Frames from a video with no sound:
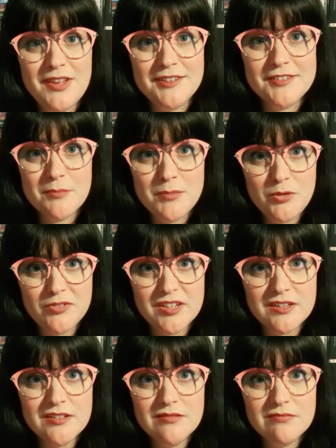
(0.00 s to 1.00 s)
had to face the
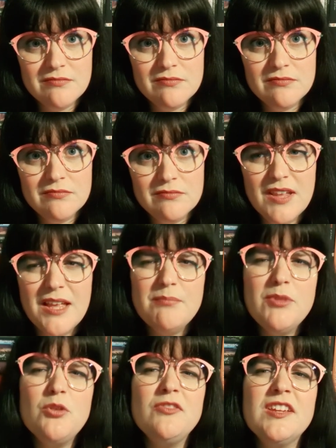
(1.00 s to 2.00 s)
music.
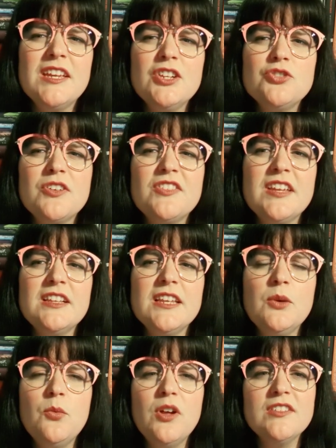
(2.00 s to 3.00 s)
And music,
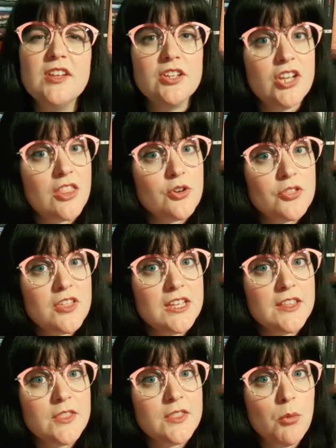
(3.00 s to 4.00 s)
interestingly, was
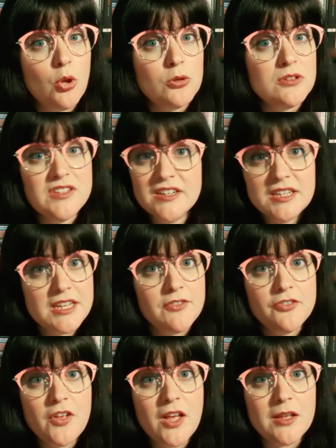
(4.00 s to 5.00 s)
another thing that the mole
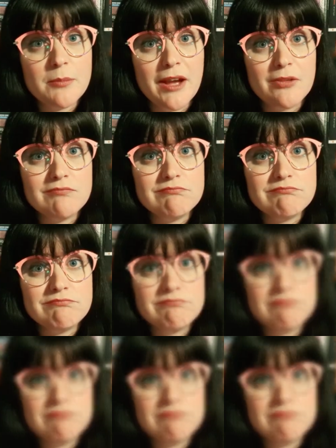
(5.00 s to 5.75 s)
didn't give a fuck about.